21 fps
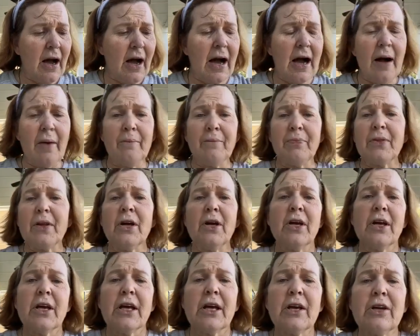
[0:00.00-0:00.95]
Um,
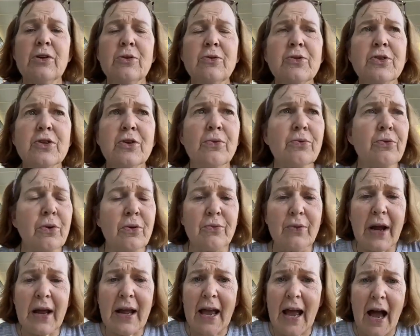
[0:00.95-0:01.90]
he used a
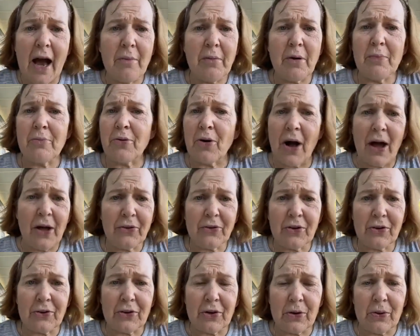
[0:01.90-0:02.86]
Rahab, a
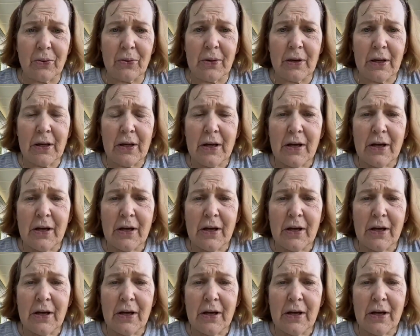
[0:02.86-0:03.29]
prostitute,